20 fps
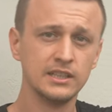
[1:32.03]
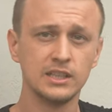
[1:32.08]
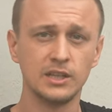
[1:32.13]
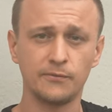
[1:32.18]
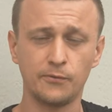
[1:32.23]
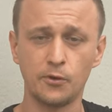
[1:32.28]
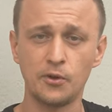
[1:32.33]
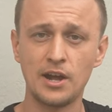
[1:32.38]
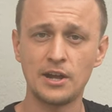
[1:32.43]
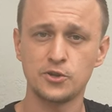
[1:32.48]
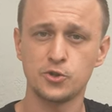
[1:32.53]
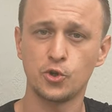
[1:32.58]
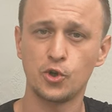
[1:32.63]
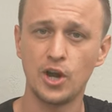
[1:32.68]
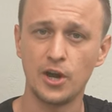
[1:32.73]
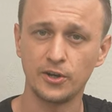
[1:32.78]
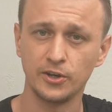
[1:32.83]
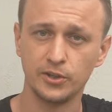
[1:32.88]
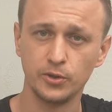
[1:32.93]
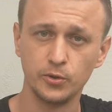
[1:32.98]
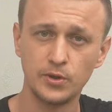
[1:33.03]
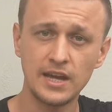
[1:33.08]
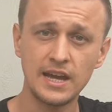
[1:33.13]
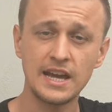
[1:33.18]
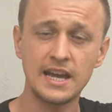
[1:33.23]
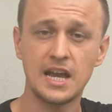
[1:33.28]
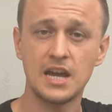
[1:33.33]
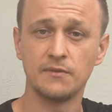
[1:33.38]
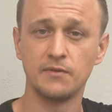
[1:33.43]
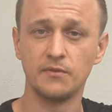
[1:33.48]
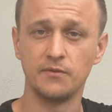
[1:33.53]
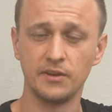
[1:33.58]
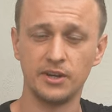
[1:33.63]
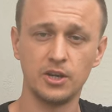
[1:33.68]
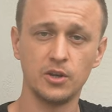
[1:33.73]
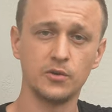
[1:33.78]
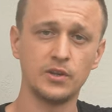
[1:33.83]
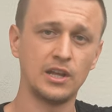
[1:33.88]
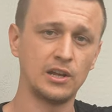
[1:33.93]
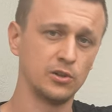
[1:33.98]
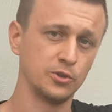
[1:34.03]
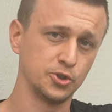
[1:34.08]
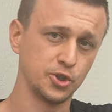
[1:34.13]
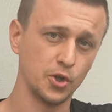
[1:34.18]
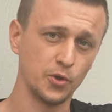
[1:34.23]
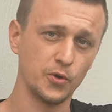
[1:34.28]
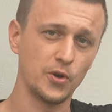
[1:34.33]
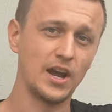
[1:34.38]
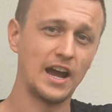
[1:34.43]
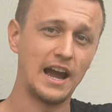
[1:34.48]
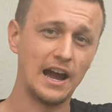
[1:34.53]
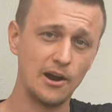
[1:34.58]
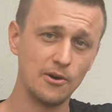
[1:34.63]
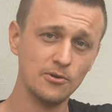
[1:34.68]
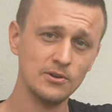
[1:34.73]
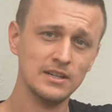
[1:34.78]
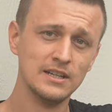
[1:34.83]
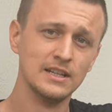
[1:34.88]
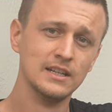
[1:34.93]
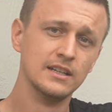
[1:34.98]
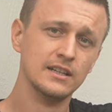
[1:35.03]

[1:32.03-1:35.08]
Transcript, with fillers: If you're not sure how to do that, I have a video that'll show you how.